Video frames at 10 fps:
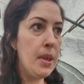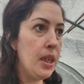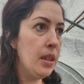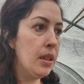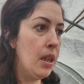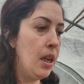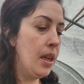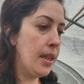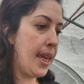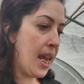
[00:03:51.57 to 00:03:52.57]
mint,
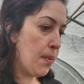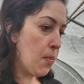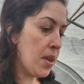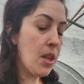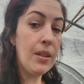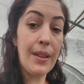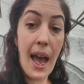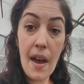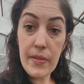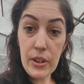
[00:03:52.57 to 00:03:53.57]
chamomile,
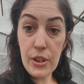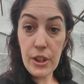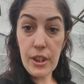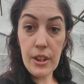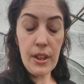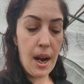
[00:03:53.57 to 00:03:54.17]
lavender.